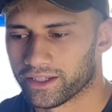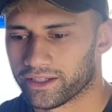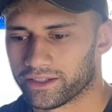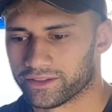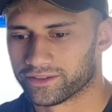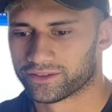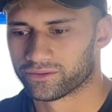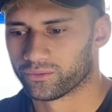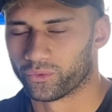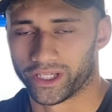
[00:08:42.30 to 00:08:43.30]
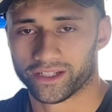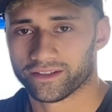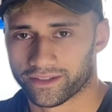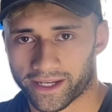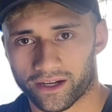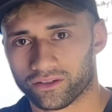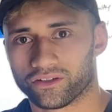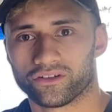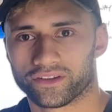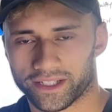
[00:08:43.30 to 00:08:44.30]
is when and how
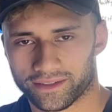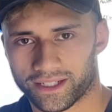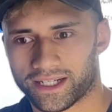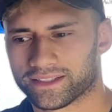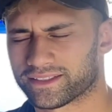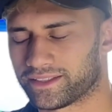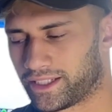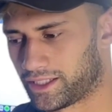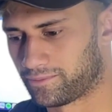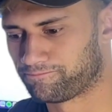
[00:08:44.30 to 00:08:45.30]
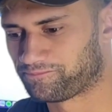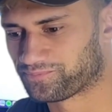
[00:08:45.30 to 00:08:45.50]
long they last, and